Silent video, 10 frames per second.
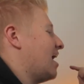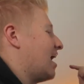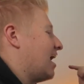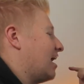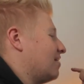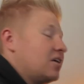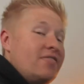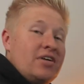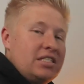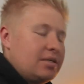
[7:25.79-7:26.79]
are very,
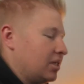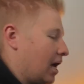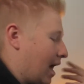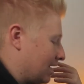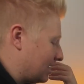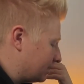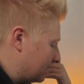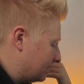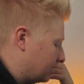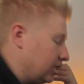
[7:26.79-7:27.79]
very similar, and that
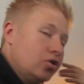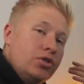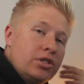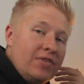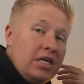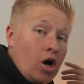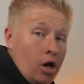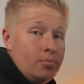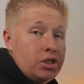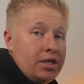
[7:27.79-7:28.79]
is the use of the
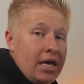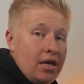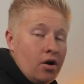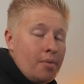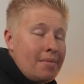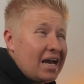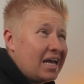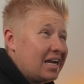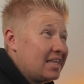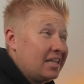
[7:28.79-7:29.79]
Option key on a Mac,
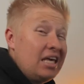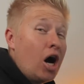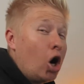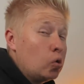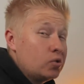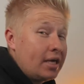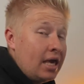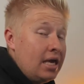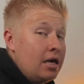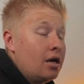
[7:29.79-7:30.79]
and I think the Alt
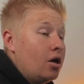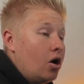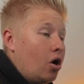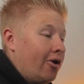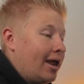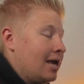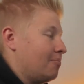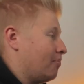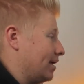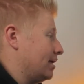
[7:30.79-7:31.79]
key on a
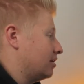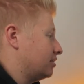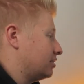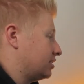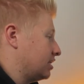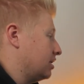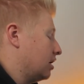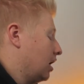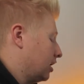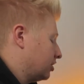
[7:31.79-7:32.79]
PC.
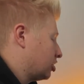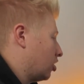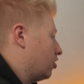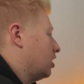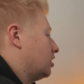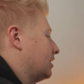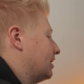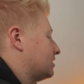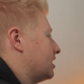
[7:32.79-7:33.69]
So let's say